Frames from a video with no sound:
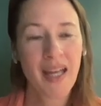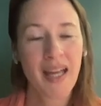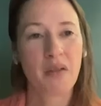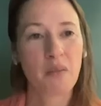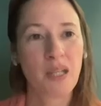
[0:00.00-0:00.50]

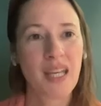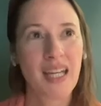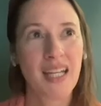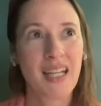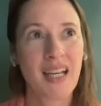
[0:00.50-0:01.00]
And we
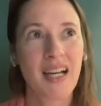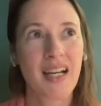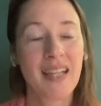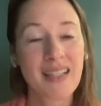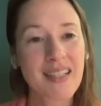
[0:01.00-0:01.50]
can
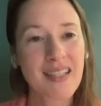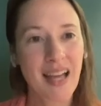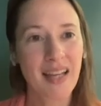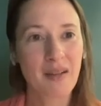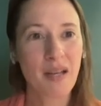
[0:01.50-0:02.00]
then
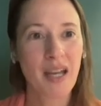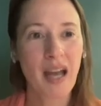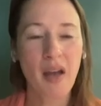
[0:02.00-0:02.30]
decide, okay,